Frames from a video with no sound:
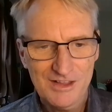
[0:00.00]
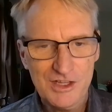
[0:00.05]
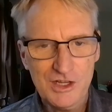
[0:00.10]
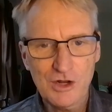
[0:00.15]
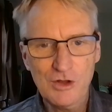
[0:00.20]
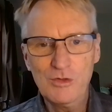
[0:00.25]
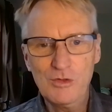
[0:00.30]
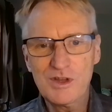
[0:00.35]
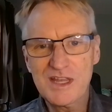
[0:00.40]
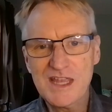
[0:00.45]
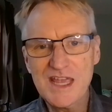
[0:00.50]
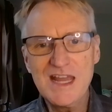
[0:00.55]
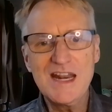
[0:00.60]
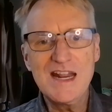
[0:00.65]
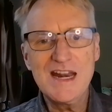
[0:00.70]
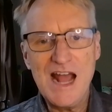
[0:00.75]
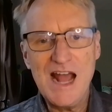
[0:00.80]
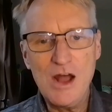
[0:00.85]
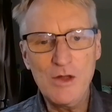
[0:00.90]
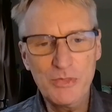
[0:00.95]
You know,
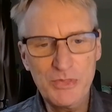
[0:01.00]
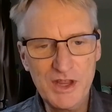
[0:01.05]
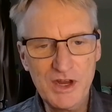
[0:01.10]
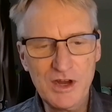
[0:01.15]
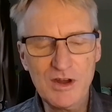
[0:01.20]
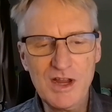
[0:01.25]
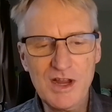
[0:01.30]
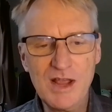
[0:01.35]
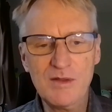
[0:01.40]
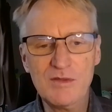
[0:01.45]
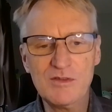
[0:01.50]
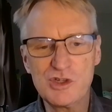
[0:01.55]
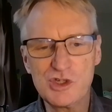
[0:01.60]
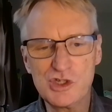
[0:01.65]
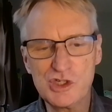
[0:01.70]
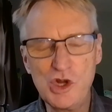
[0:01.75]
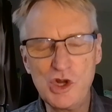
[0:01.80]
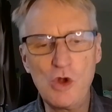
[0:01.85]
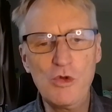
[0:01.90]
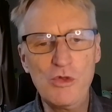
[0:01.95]
get it out there and
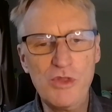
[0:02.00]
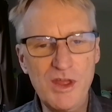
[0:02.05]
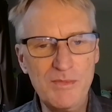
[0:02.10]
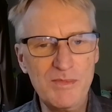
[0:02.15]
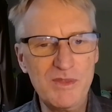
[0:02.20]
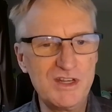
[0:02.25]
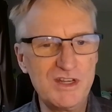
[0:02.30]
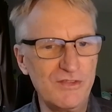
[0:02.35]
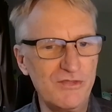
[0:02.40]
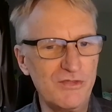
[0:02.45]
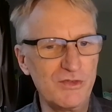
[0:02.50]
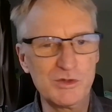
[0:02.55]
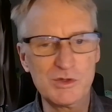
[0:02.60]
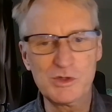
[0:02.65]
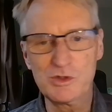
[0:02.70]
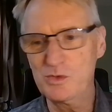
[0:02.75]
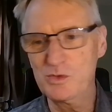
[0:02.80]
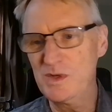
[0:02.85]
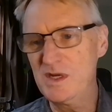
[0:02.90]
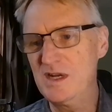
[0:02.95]
show them the difference
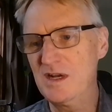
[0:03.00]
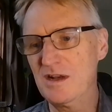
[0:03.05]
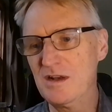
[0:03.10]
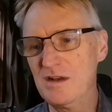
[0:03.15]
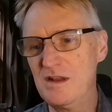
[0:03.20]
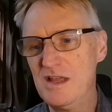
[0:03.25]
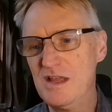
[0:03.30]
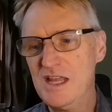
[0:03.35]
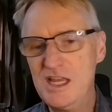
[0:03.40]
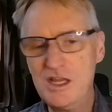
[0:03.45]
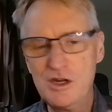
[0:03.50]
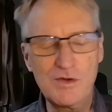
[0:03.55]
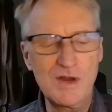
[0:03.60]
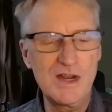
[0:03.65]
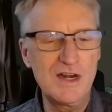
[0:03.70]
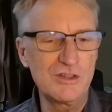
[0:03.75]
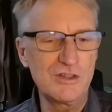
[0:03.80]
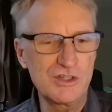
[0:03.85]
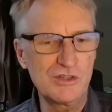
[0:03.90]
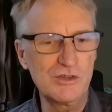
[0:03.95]
between an
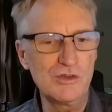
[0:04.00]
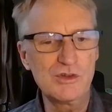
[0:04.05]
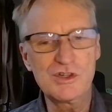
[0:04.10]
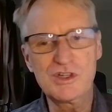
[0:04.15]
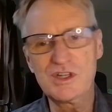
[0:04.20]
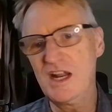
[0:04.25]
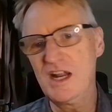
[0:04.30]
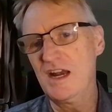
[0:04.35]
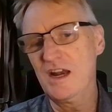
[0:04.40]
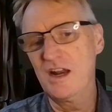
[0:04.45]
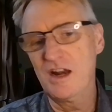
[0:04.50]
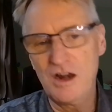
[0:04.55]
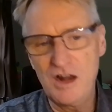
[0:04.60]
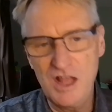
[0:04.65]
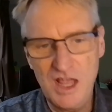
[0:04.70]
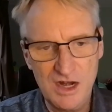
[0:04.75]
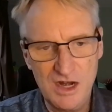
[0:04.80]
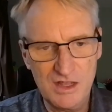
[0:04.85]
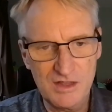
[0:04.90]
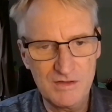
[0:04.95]
integrated solution and
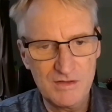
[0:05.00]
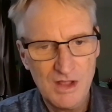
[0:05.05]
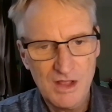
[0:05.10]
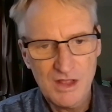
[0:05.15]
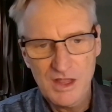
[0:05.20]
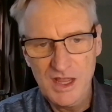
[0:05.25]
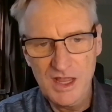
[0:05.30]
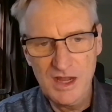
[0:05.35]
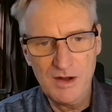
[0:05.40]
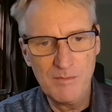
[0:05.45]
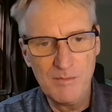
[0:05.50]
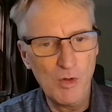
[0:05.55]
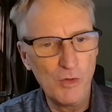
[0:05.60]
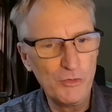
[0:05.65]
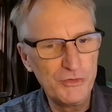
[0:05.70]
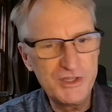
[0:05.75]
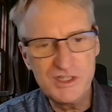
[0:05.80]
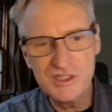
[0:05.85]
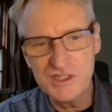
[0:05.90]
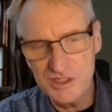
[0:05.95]
a, and a, and a
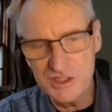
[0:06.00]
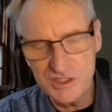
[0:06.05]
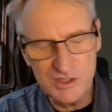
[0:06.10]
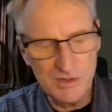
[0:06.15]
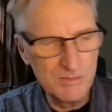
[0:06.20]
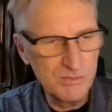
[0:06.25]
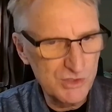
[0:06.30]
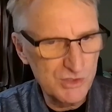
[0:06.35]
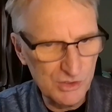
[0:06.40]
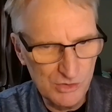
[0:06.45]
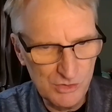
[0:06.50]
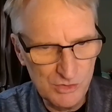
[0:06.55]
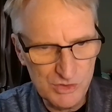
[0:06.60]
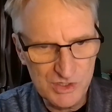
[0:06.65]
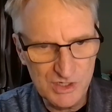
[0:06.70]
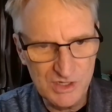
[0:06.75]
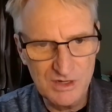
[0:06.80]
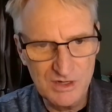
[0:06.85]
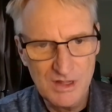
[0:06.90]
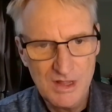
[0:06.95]
multi-system
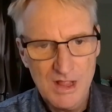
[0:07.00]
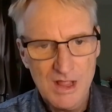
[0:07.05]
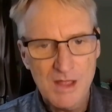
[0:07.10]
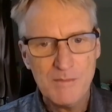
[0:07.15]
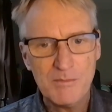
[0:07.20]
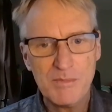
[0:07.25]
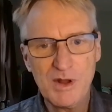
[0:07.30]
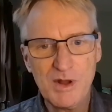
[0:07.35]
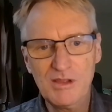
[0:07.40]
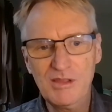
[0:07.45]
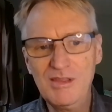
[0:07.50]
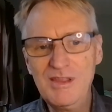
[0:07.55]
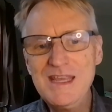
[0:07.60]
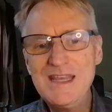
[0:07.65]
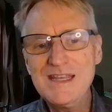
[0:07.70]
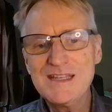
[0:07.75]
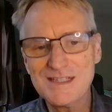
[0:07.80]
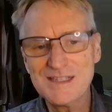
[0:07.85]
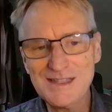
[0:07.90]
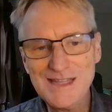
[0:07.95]
solution, but at
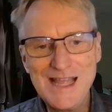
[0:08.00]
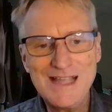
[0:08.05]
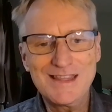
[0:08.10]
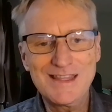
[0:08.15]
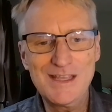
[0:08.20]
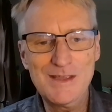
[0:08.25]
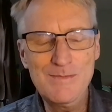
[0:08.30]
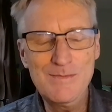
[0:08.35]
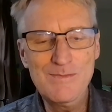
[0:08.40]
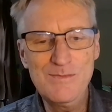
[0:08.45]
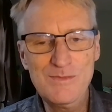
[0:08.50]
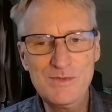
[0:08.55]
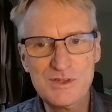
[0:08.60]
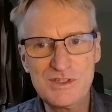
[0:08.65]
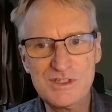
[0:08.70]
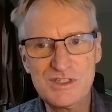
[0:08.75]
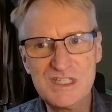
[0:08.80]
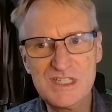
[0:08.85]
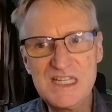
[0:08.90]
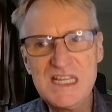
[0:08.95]
least let them
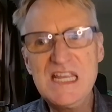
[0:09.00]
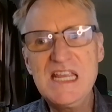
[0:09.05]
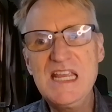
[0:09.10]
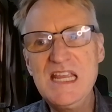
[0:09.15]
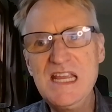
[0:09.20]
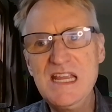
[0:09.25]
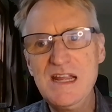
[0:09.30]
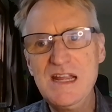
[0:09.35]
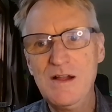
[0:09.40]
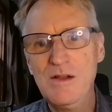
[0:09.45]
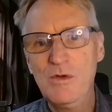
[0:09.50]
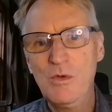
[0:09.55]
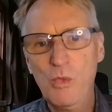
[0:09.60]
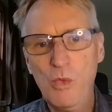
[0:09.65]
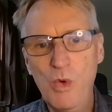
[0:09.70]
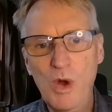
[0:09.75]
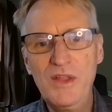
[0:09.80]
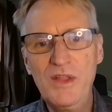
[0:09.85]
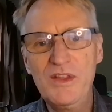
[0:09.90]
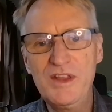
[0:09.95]
see
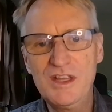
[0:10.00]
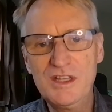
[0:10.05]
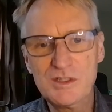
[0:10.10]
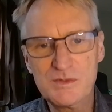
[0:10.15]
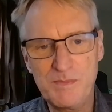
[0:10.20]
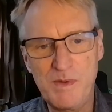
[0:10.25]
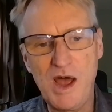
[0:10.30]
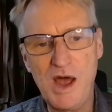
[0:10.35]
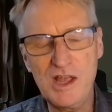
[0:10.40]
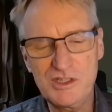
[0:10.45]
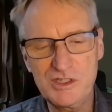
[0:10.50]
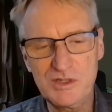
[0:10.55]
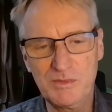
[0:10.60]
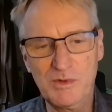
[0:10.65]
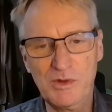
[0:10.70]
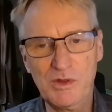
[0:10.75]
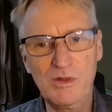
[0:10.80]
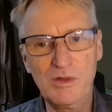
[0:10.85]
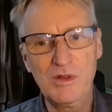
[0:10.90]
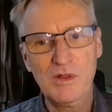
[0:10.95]
what is
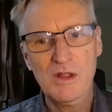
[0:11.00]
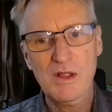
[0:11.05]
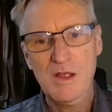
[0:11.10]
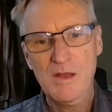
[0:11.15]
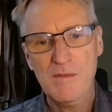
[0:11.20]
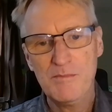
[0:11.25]
possible.